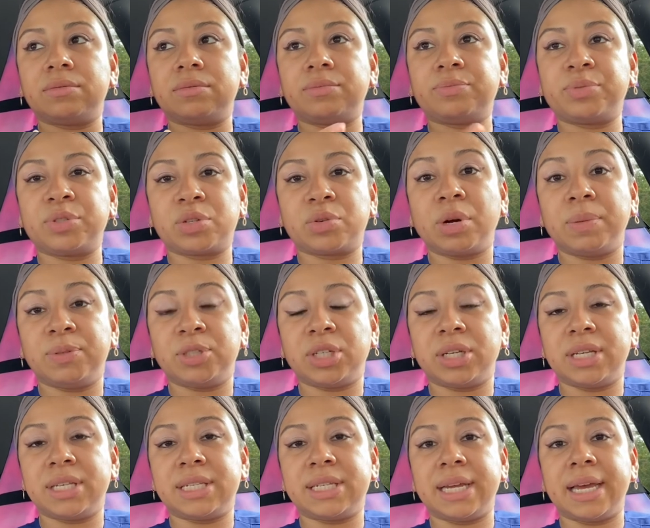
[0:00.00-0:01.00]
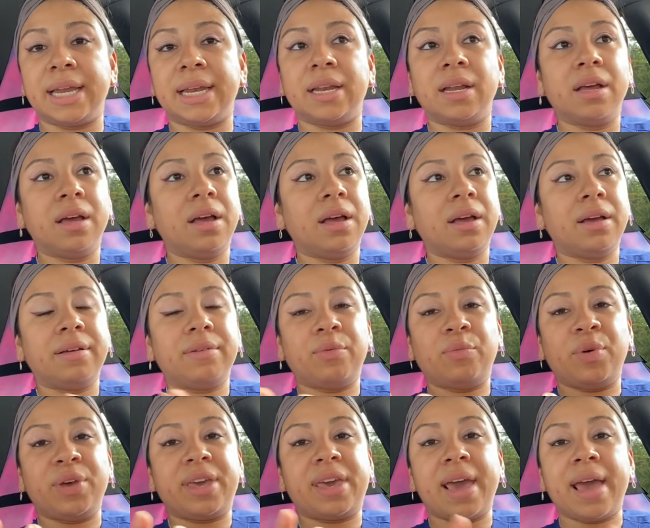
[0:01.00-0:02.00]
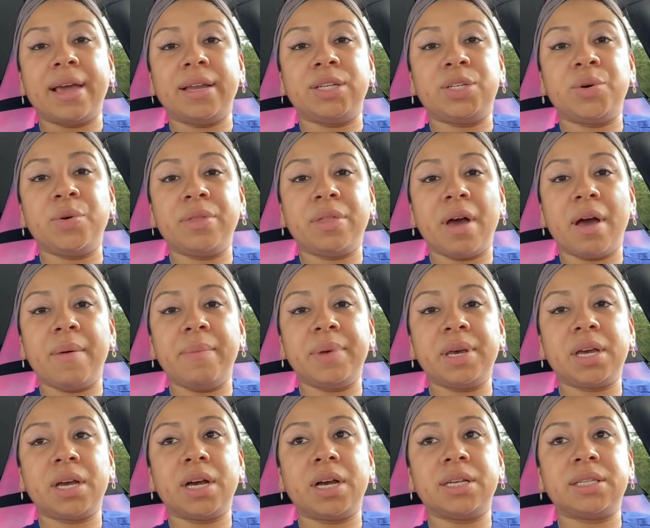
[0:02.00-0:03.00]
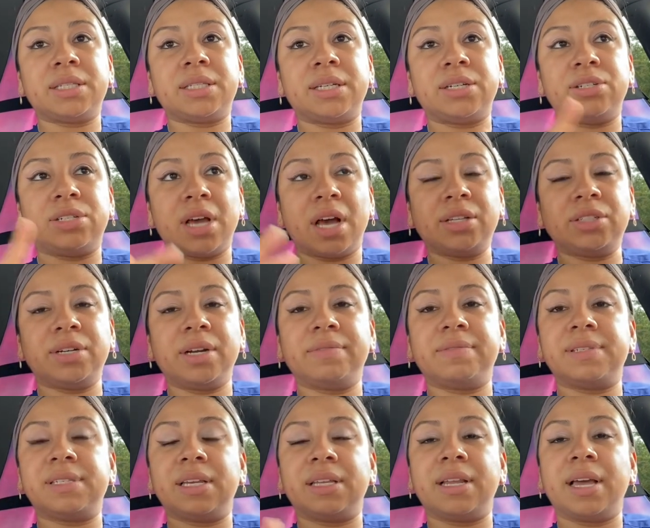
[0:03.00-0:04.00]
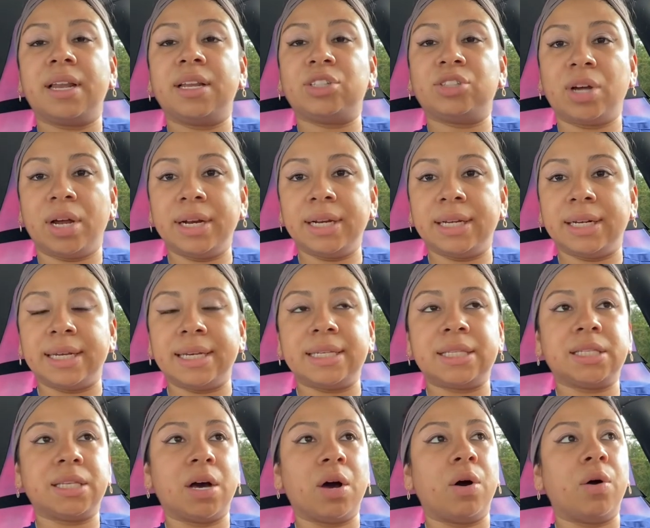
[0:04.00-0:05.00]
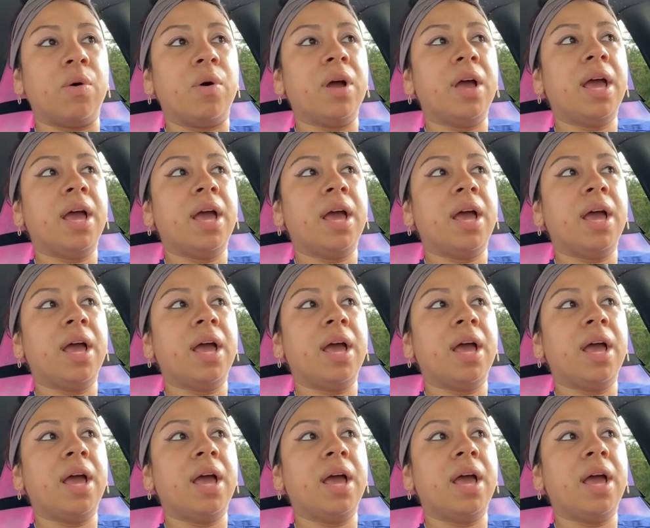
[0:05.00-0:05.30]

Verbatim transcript: prescriptions, and we can't do them because their doctor has to send it electronically. So